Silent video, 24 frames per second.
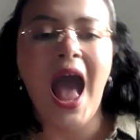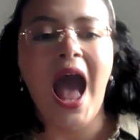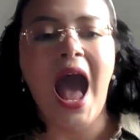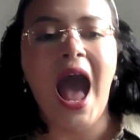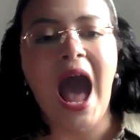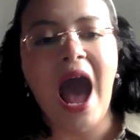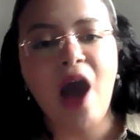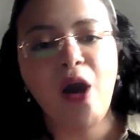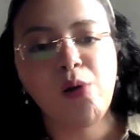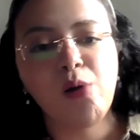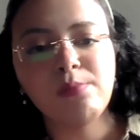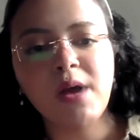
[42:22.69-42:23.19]

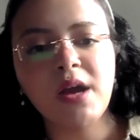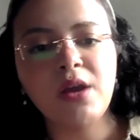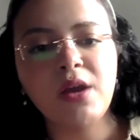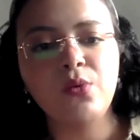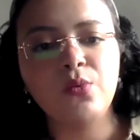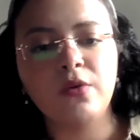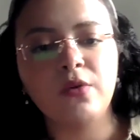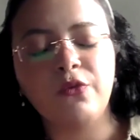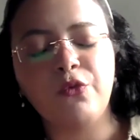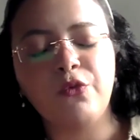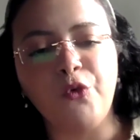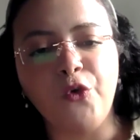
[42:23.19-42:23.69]
How might
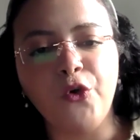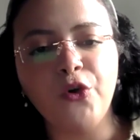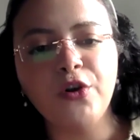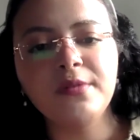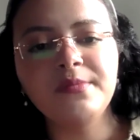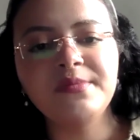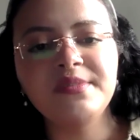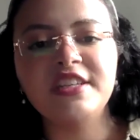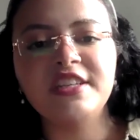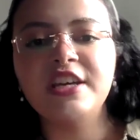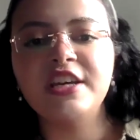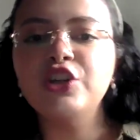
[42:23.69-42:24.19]

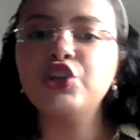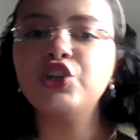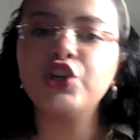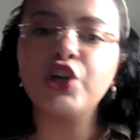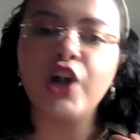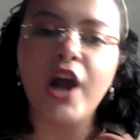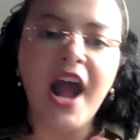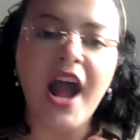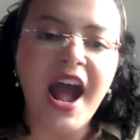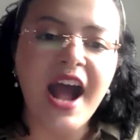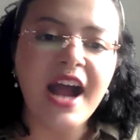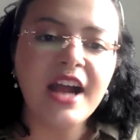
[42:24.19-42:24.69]
reforms
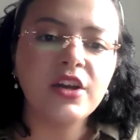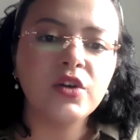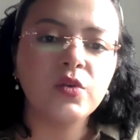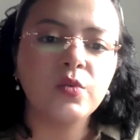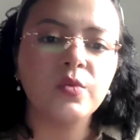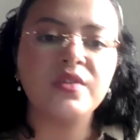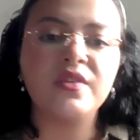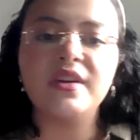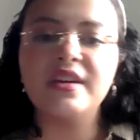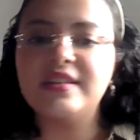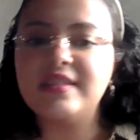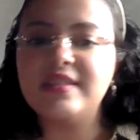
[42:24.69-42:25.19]
interact
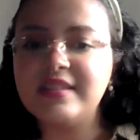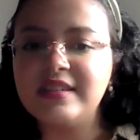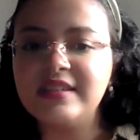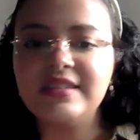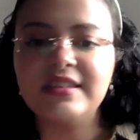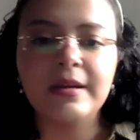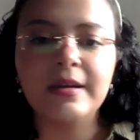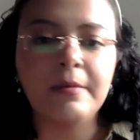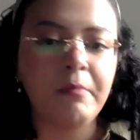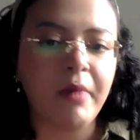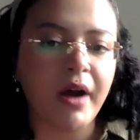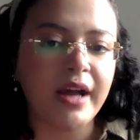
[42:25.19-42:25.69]
with
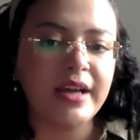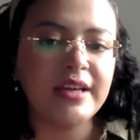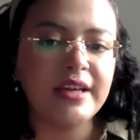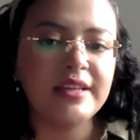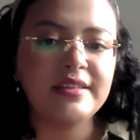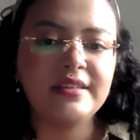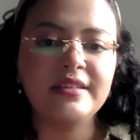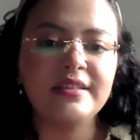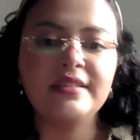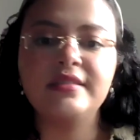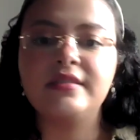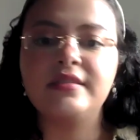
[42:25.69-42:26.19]
existing
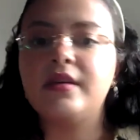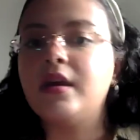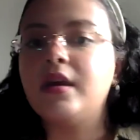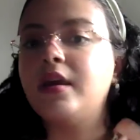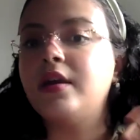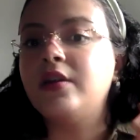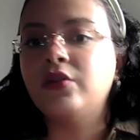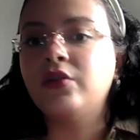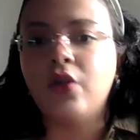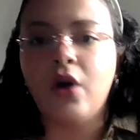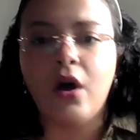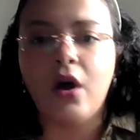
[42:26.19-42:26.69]
biases
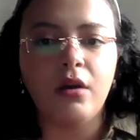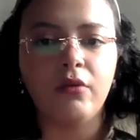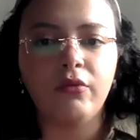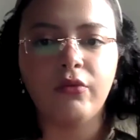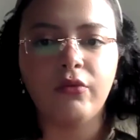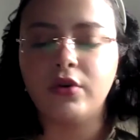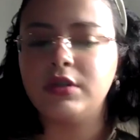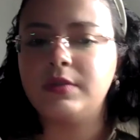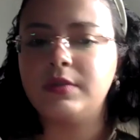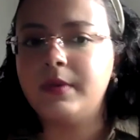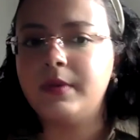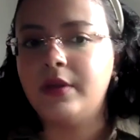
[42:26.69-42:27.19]
in law
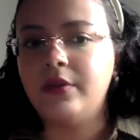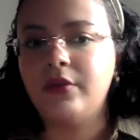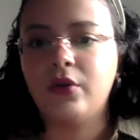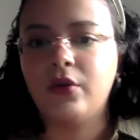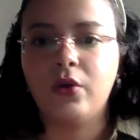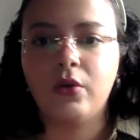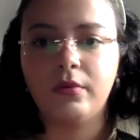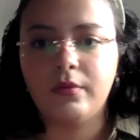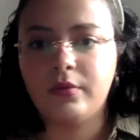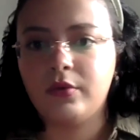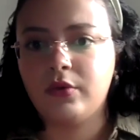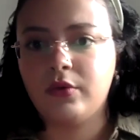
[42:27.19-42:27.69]
enforcement and
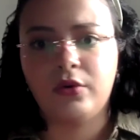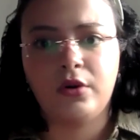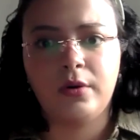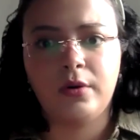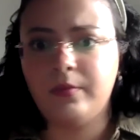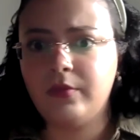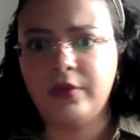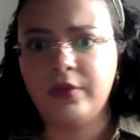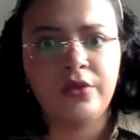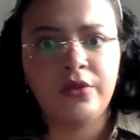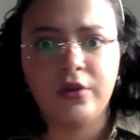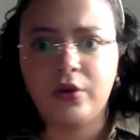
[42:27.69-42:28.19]

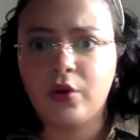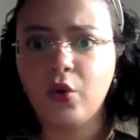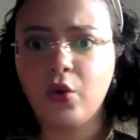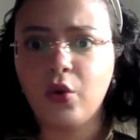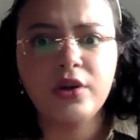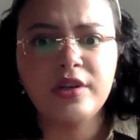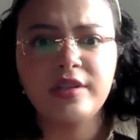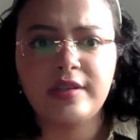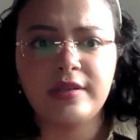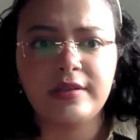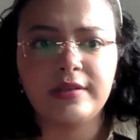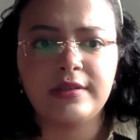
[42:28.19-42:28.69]
in the
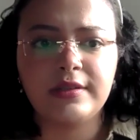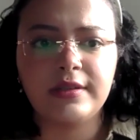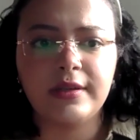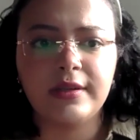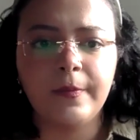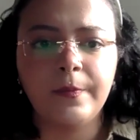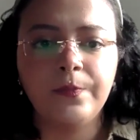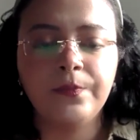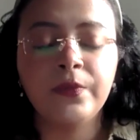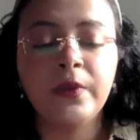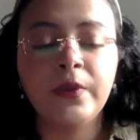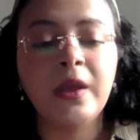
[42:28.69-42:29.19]
court
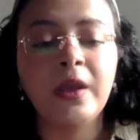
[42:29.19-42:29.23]
system?